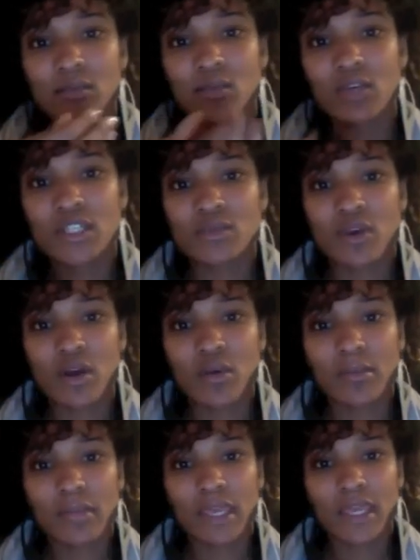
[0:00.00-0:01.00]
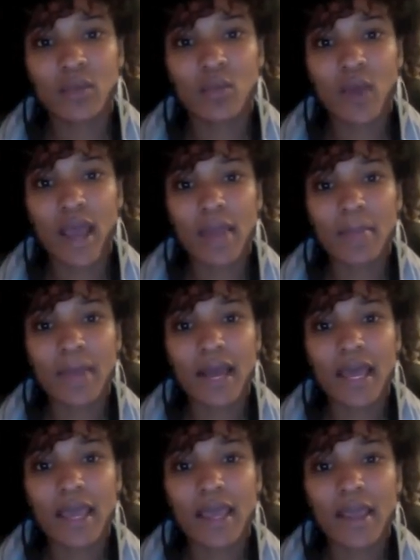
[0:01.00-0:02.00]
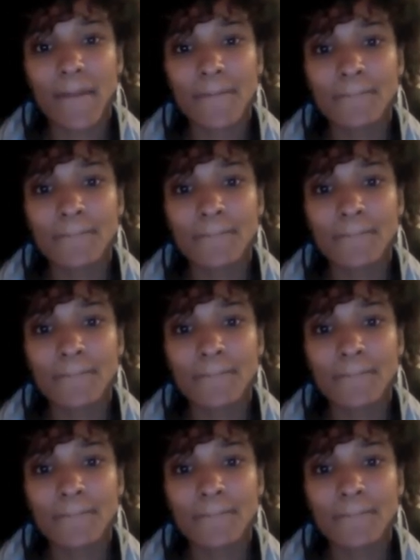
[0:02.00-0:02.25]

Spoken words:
What's wrong with me? Why am I